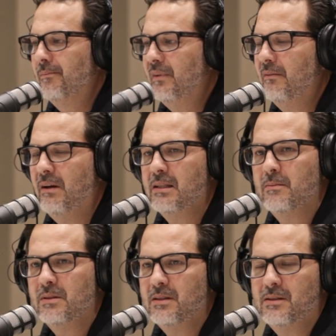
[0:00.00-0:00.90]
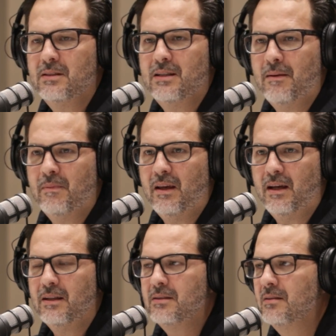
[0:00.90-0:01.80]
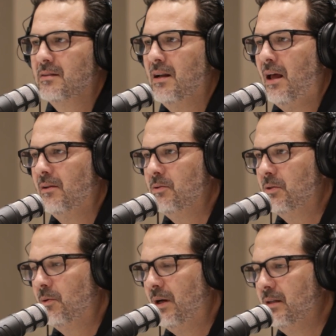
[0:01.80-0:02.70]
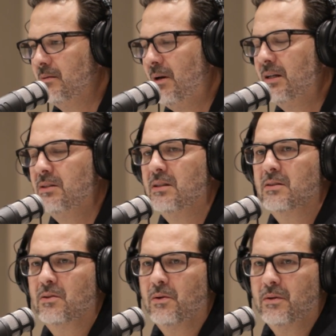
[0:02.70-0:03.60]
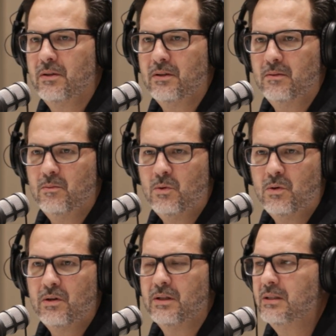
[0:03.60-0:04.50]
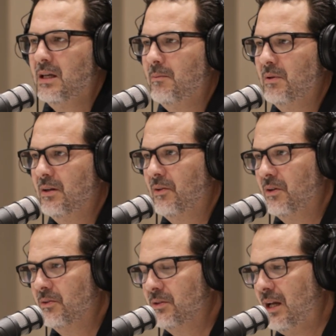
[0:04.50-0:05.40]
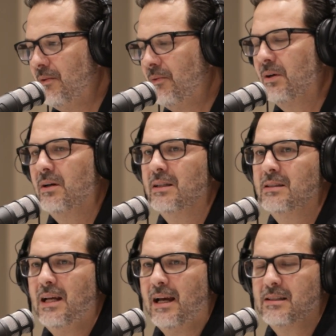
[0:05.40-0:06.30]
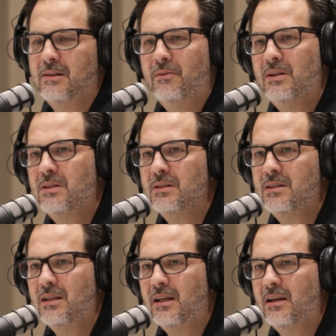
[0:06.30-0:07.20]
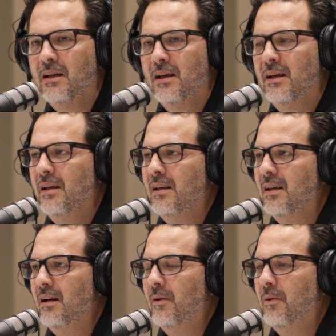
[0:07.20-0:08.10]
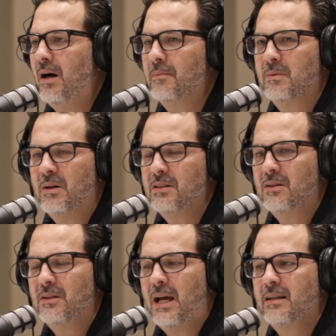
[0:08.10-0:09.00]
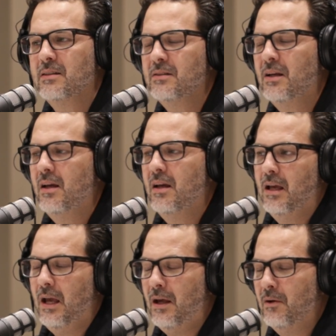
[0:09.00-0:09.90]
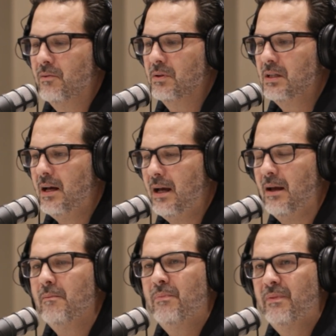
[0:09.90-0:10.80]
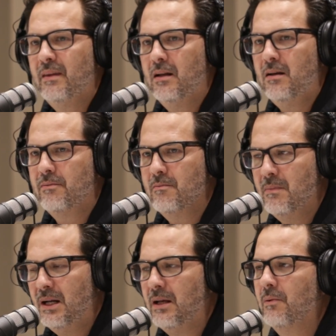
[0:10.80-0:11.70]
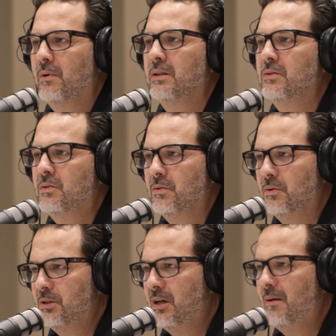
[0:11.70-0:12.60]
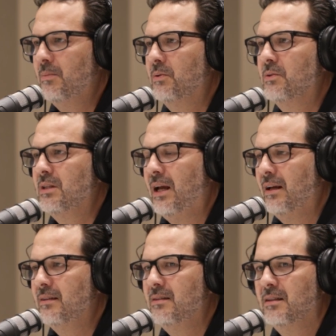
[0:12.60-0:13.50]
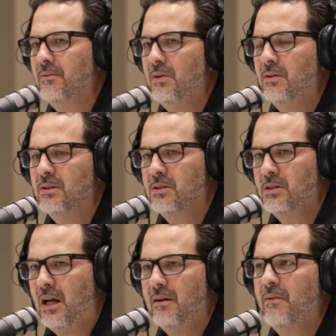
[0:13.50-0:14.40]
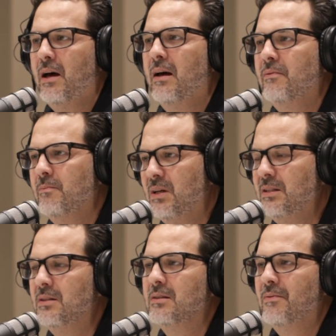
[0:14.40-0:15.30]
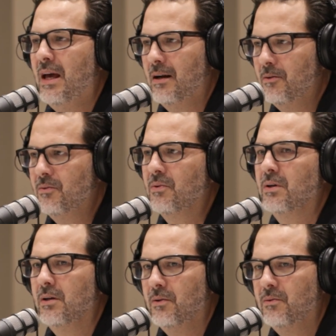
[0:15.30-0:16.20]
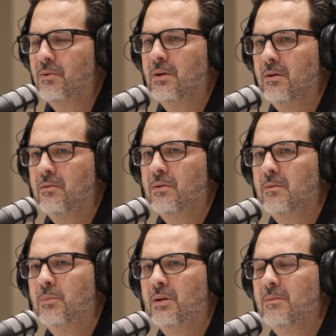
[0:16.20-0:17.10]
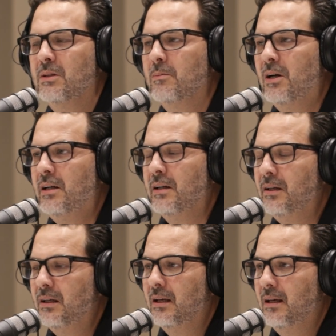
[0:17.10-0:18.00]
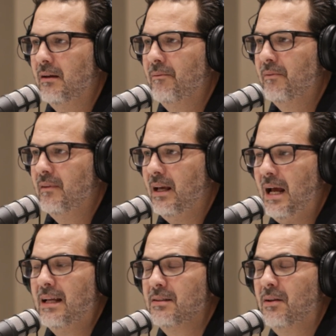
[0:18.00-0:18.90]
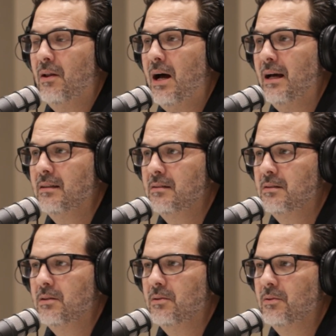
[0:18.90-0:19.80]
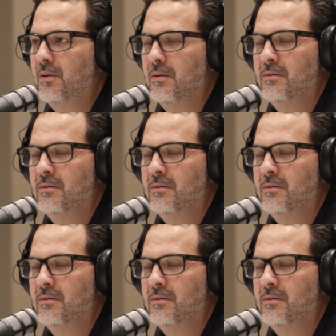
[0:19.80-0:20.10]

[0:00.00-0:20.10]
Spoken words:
Investments, it's the same thing. It's not losing quite as much. It's growing a little more. It's keeping it a little safer. It's tax efficiency, optimizing your taxes. And over time, enough money runs through a shop owner's hands that if you can just shave off pieces of that over and over and over and put them in your pocket, it adds a lot to the